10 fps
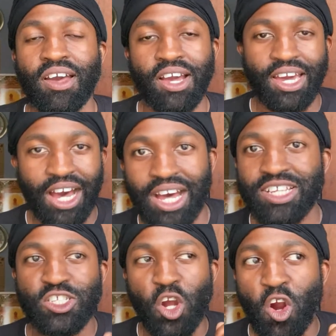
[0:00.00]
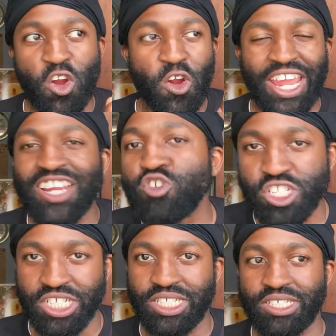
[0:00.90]
Gods are
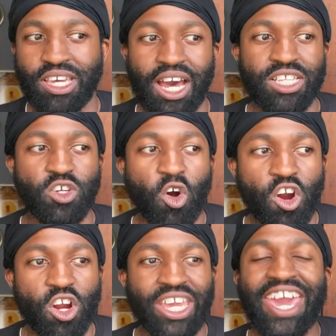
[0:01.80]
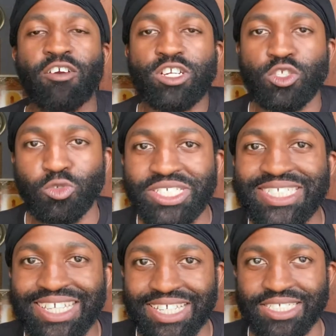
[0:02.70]
energies, gods are
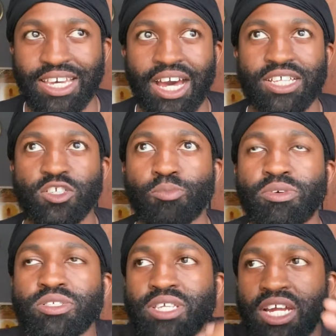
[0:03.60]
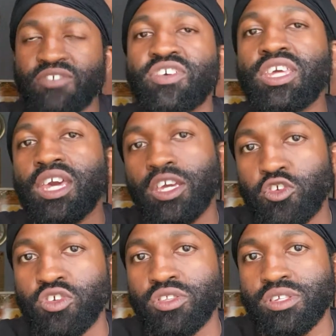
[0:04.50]
characteristics, gods are
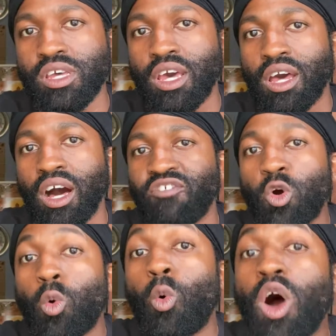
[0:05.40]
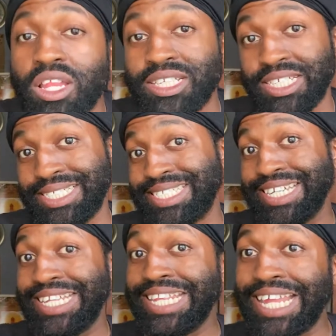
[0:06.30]
personifications of qualities
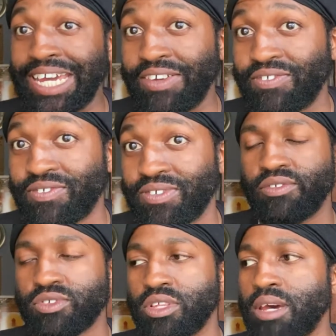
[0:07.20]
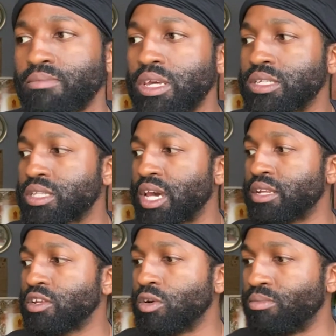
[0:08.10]
in life. So that means
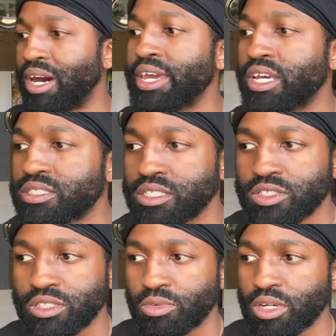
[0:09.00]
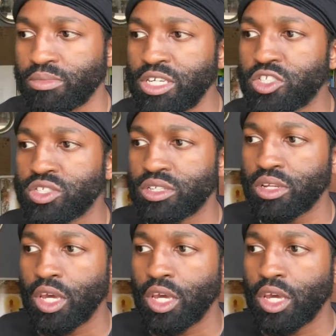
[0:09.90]
that, my ancestors that were Cometian